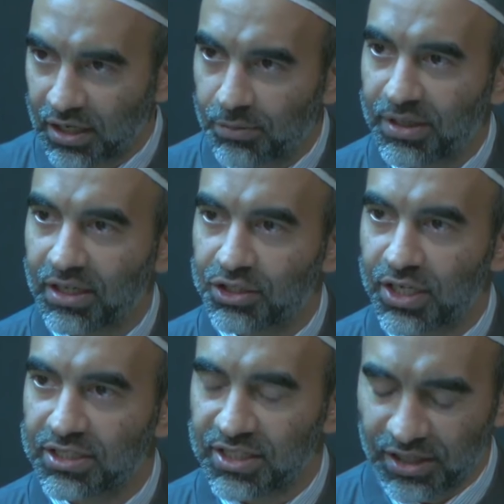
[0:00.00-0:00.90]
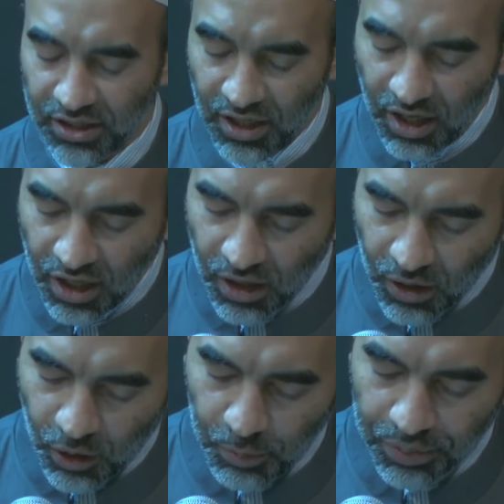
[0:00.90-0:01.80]
are being addressed here.
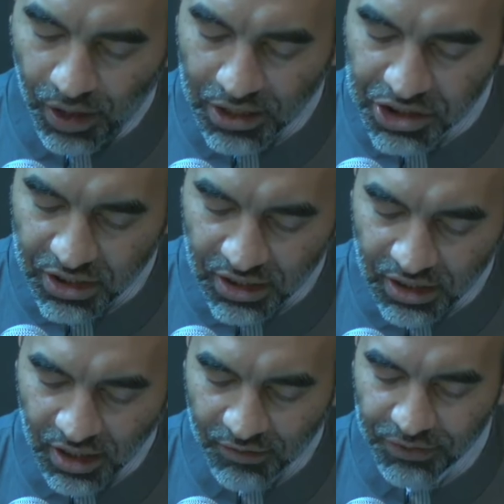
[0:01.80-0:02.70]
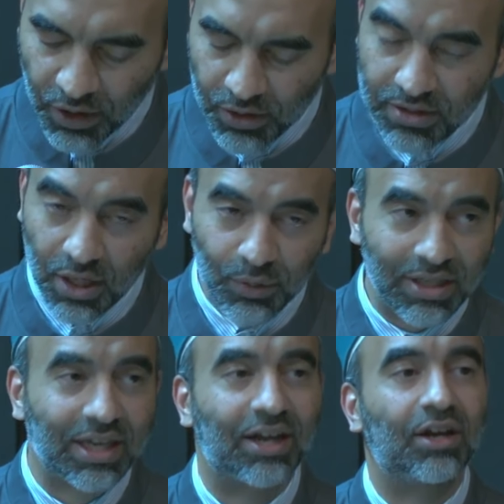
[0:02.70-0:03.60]
O progeny of those that we
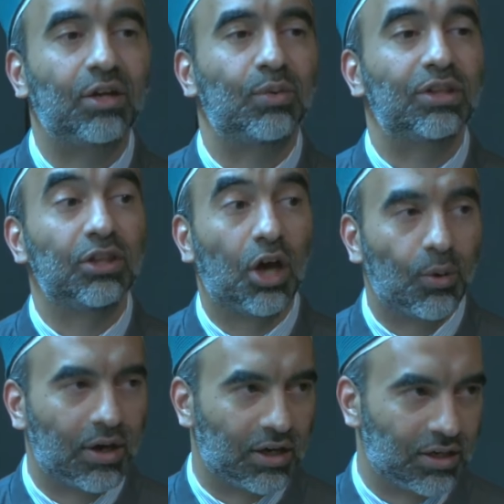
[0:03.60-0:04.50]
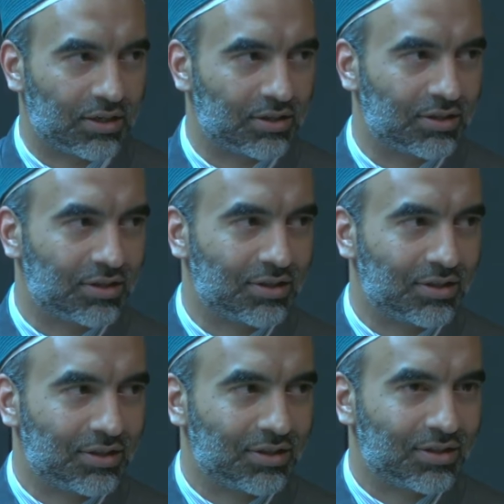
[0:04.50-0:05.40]
carried with Noah.
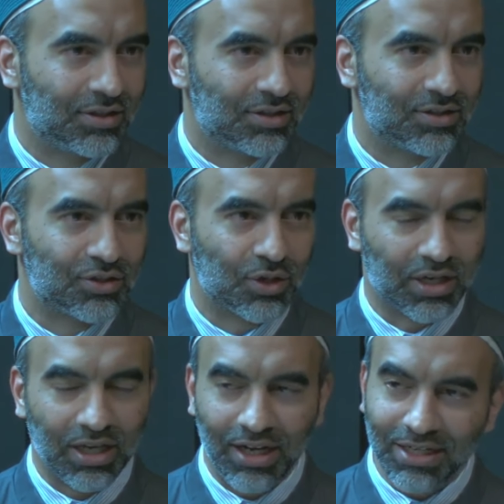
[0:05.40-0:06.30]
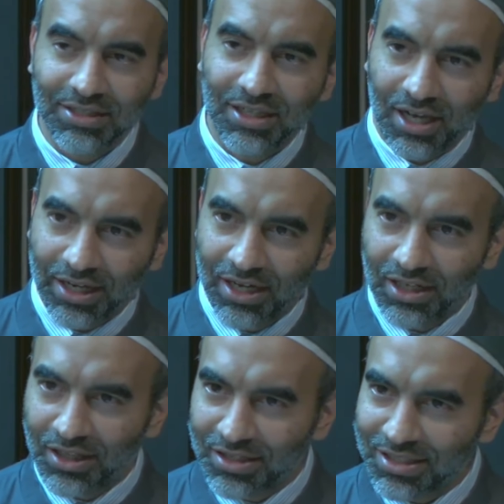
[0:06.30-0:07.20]
So connecting, again,
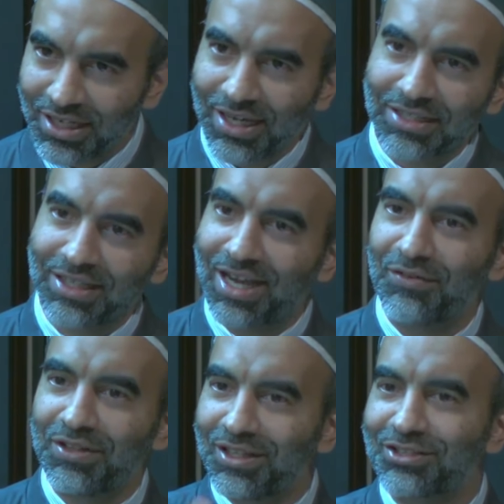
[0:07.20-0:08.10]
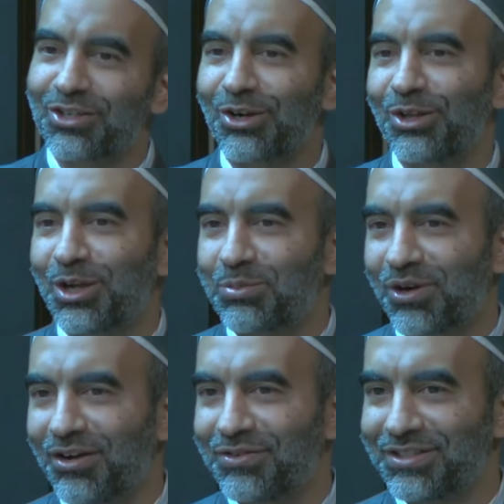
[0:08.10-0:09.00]
Allah is connecting everything to earlier
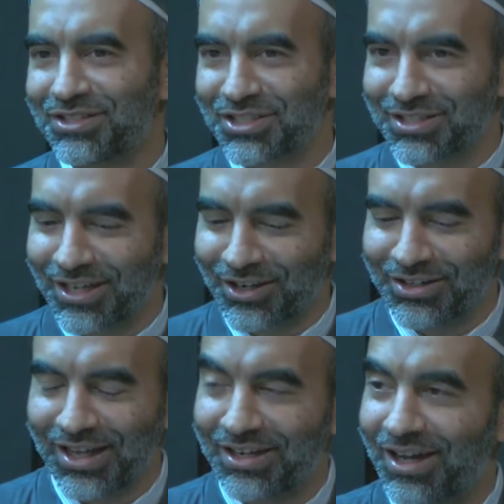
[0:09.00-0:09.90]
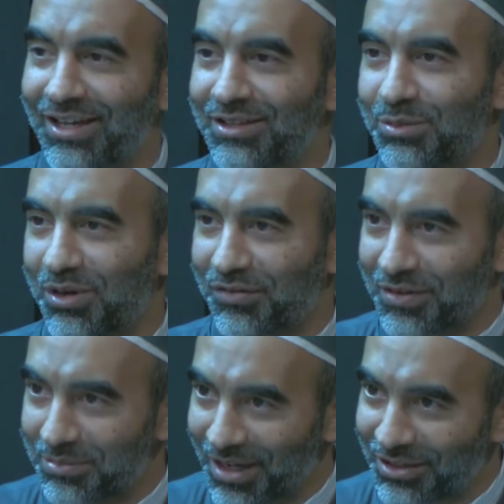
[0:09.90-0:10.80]
prophets. Just like on that night, the
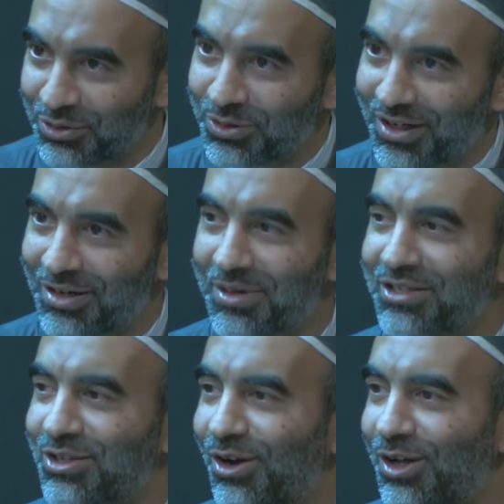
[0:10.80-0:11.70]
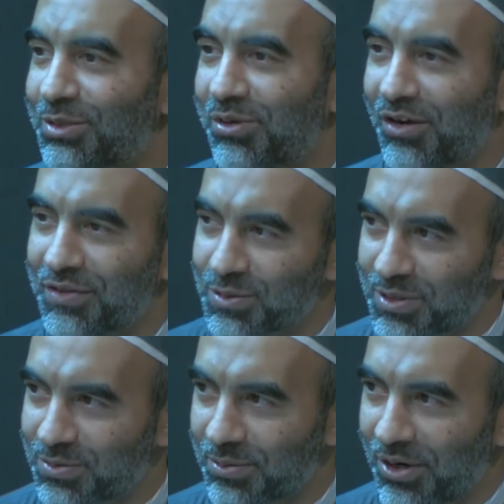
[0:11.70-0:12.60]
prophet met Nuh amongst all the prophets,
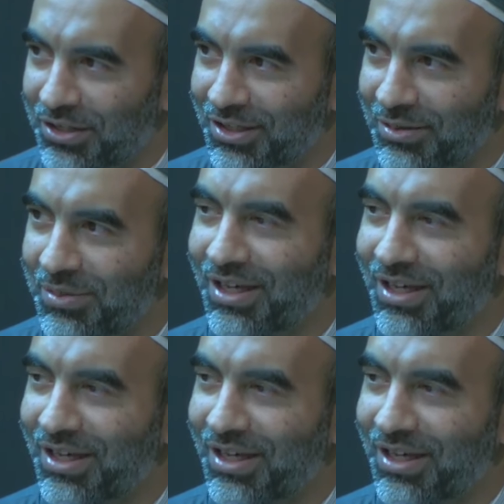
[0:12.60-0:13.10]
peace be upon them.